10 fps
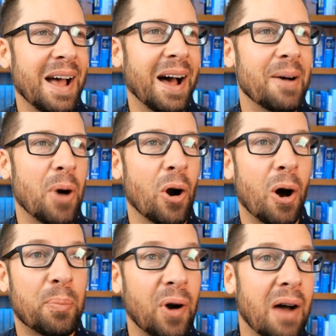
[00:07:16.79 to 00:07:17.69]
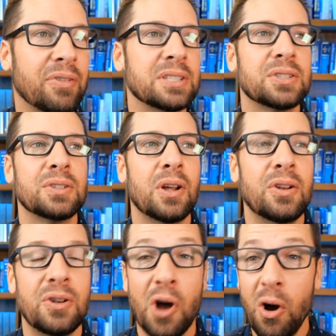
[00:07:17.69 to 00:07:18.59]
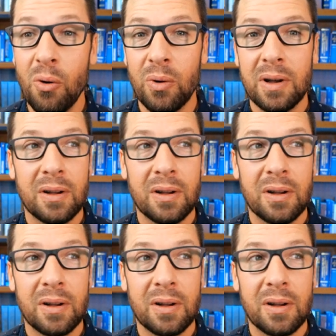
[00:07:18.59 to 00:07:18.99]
Are all prophets? No.